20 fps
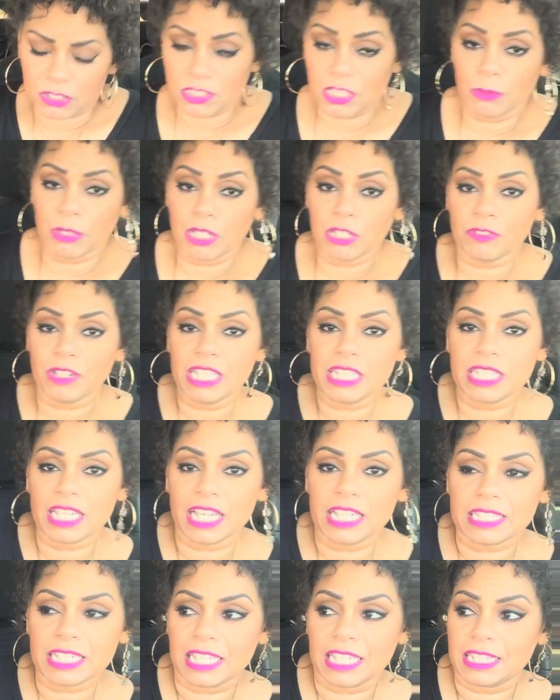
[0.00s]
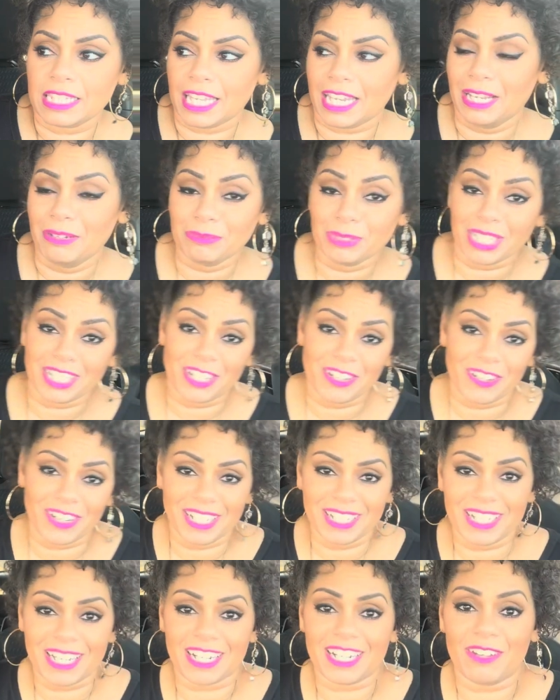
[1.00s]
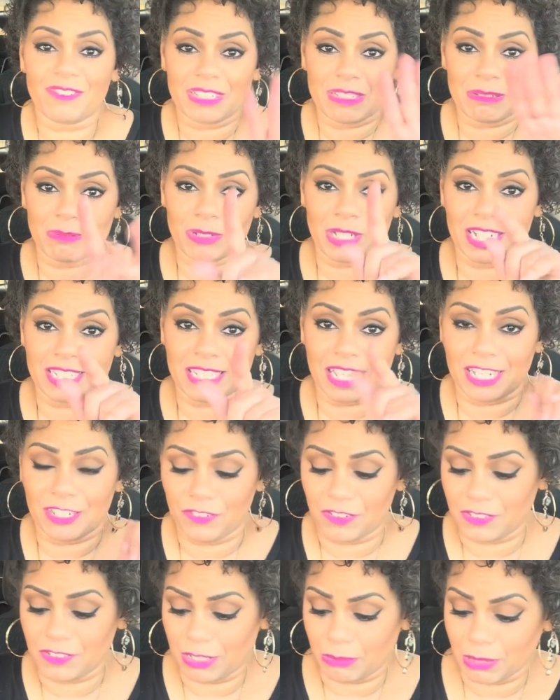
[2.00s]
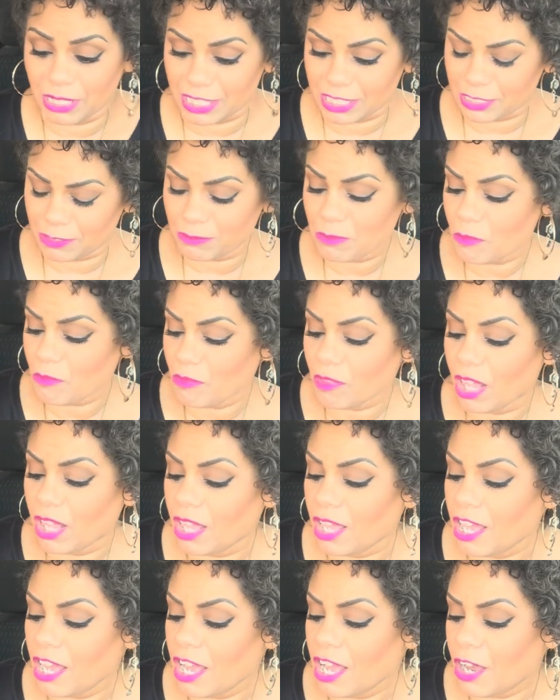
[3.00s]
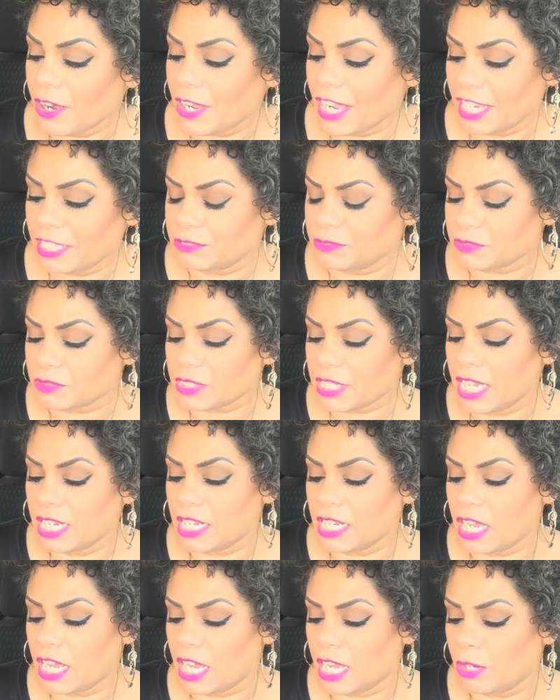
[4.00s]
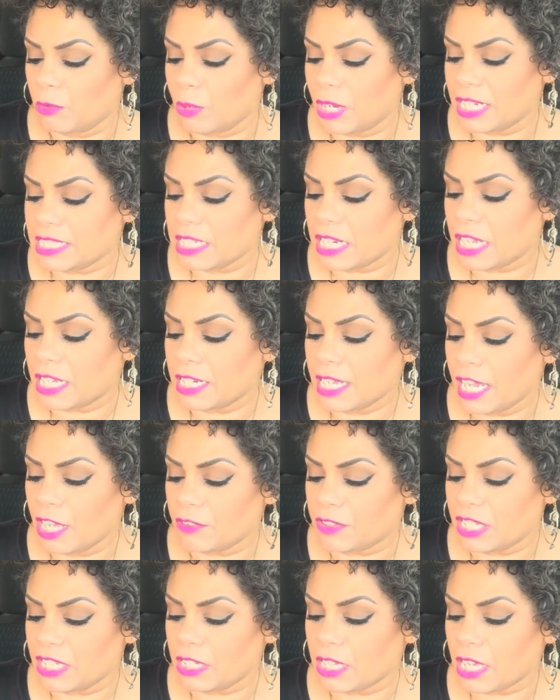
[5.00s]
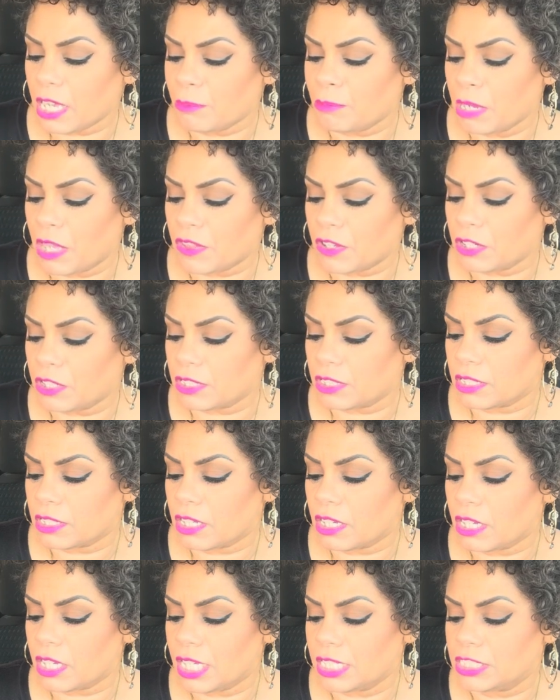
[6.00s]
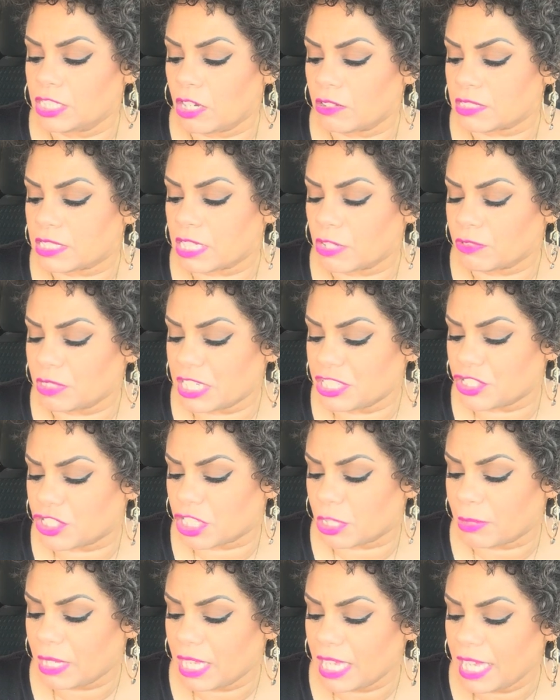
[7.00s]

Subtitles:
So I'm going to read this, and then I'm going to go ahead and cut it up because I'm trying to stay under 15 minutes. Okay, and what is an unhealthy mother-adult-son relationship?